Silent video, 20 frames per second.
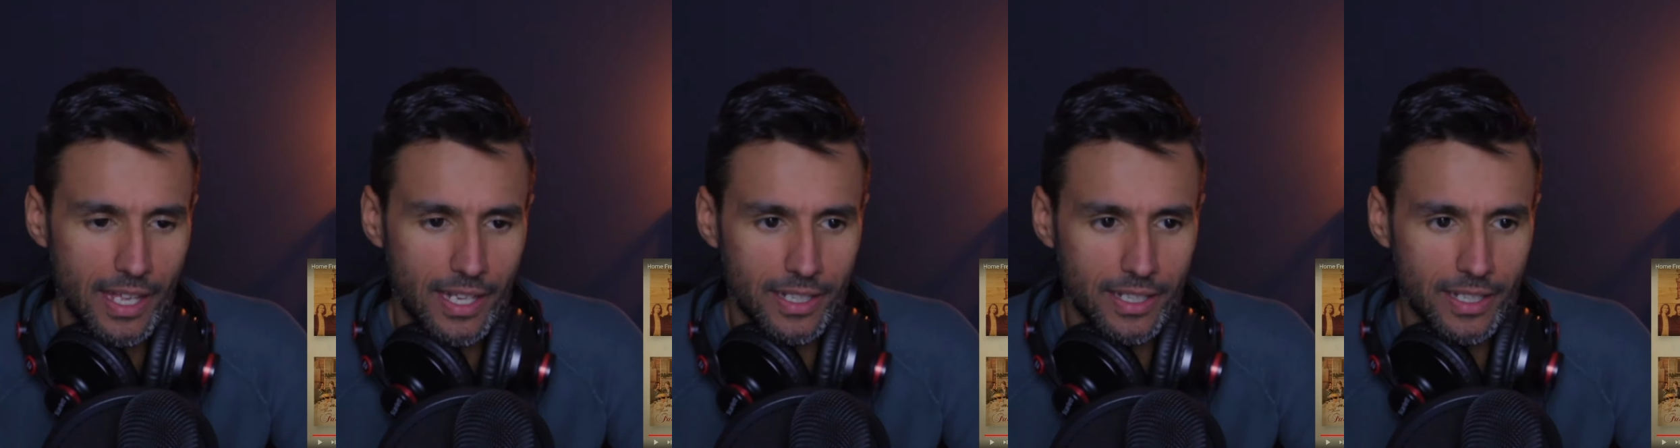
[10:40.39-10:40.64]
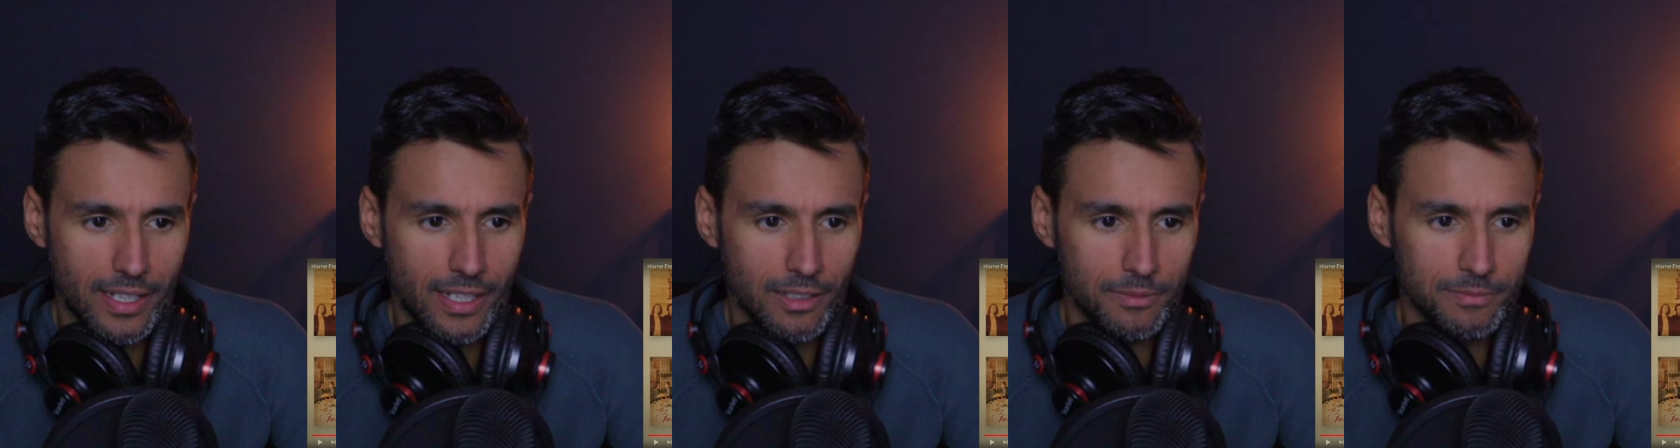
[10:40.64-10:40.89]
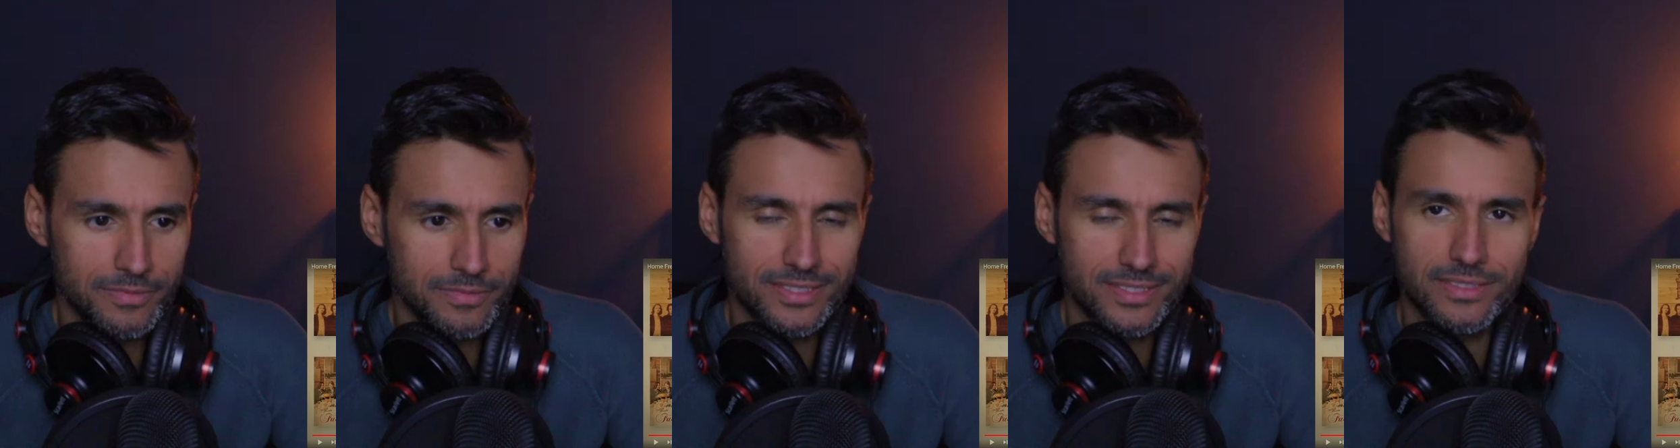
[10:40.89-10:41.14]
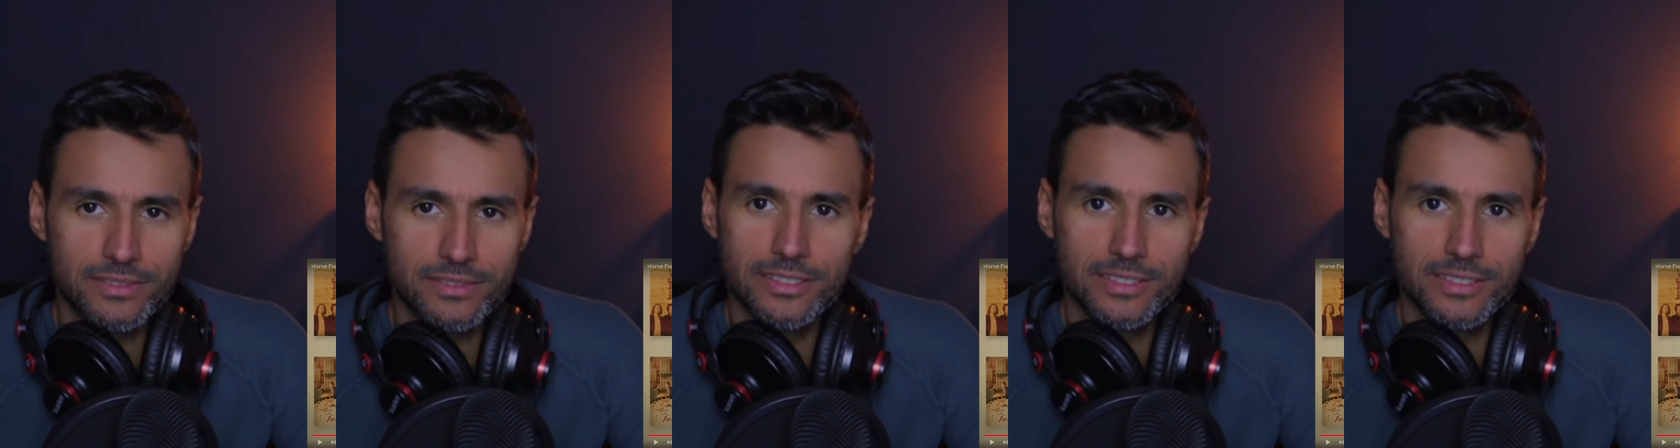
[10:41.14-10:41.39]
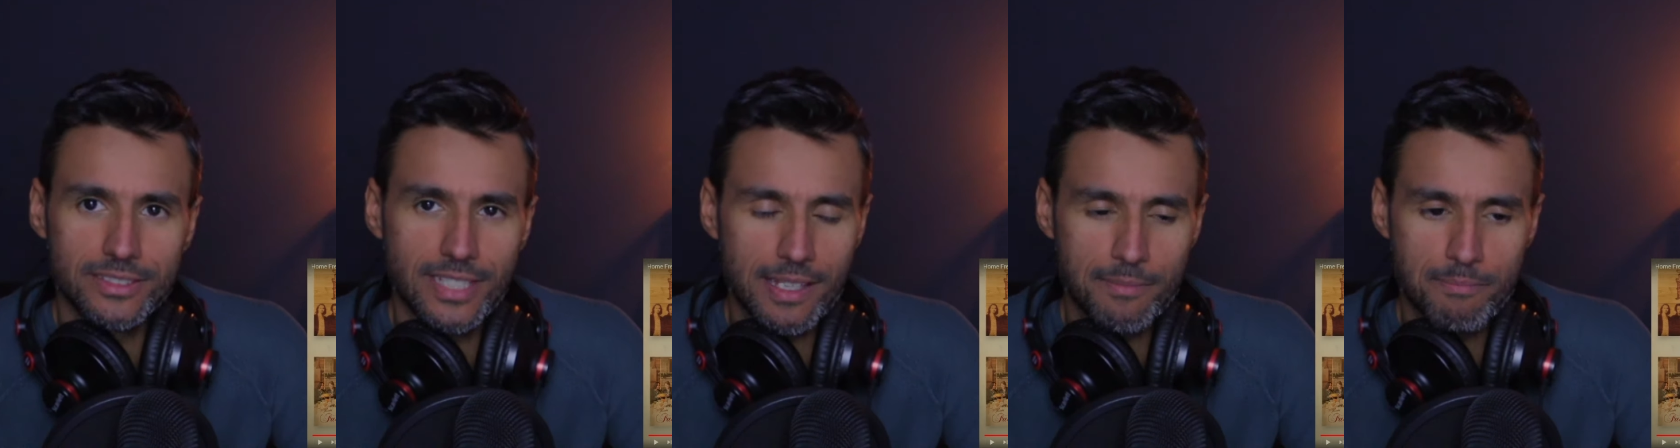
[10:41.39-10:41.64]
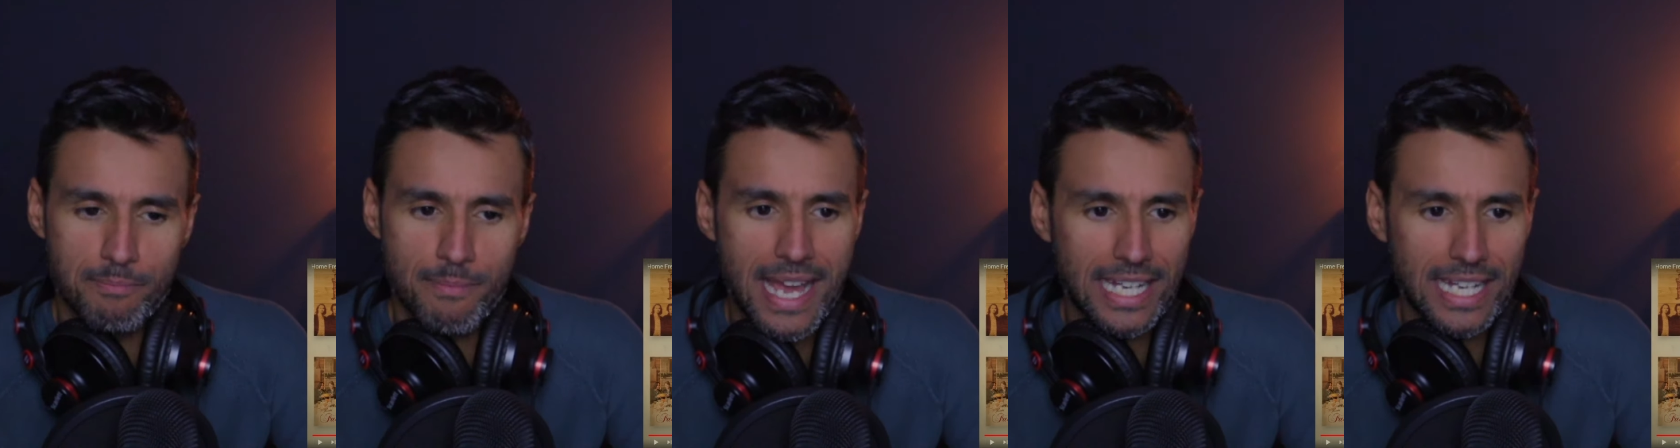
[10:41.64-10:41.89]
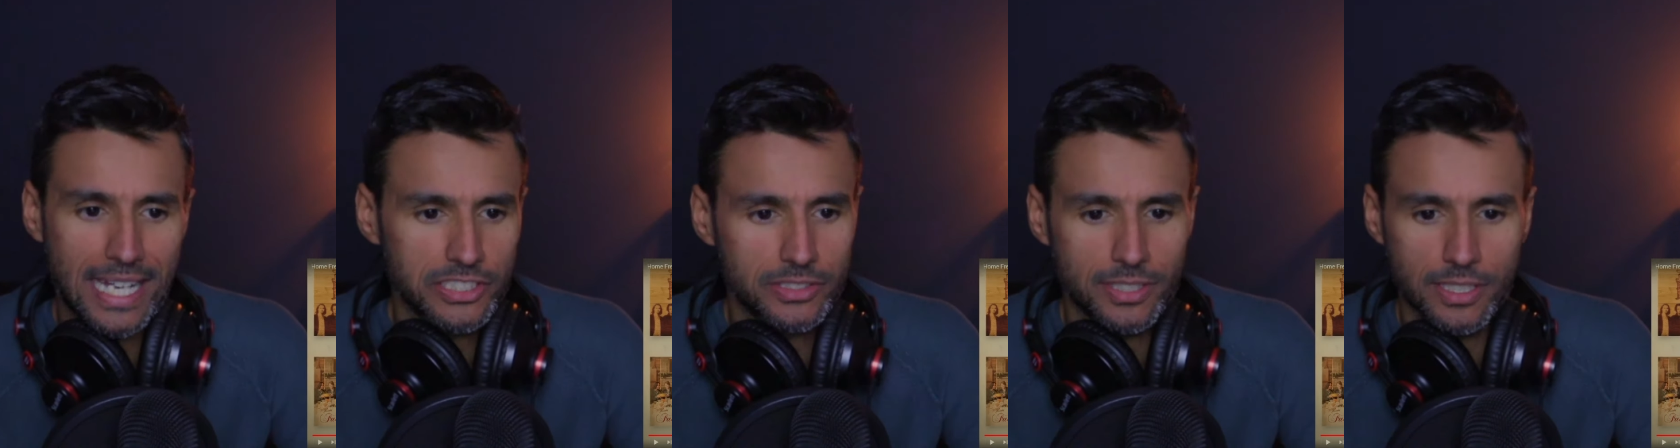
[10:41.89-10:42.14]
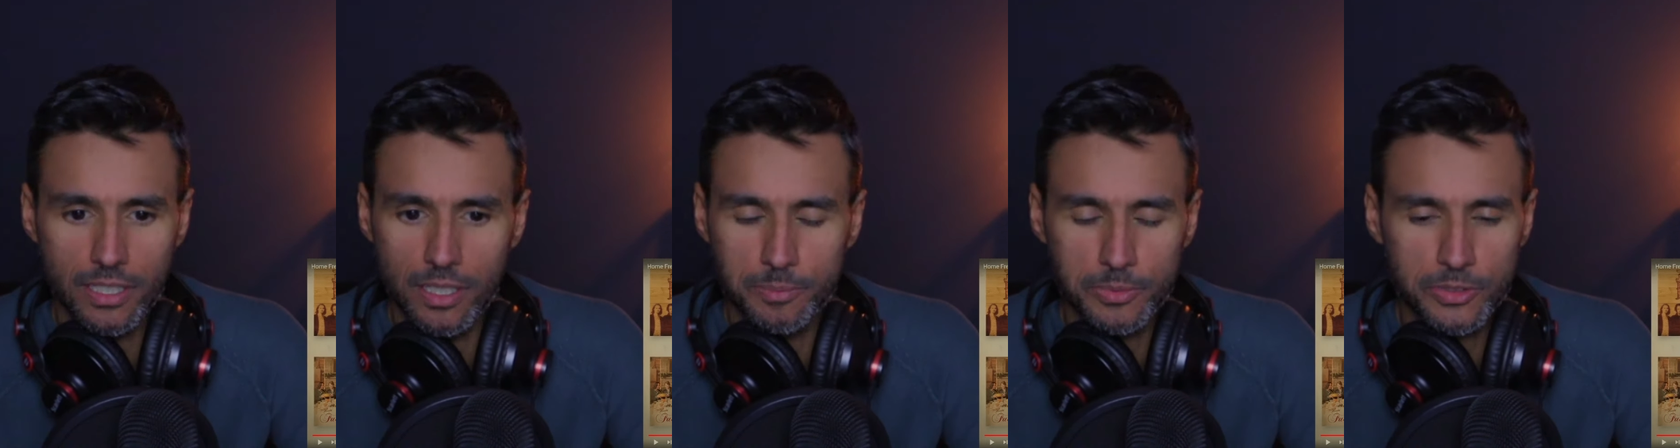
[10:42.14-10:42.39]
And uh, they
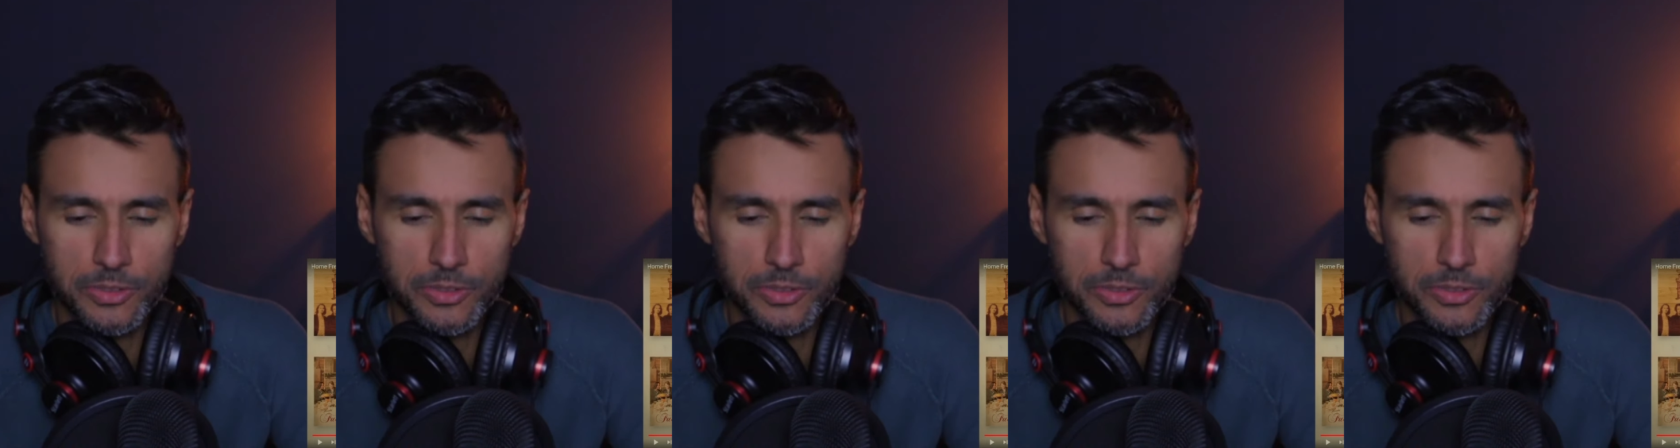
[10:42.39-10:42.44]
mashed it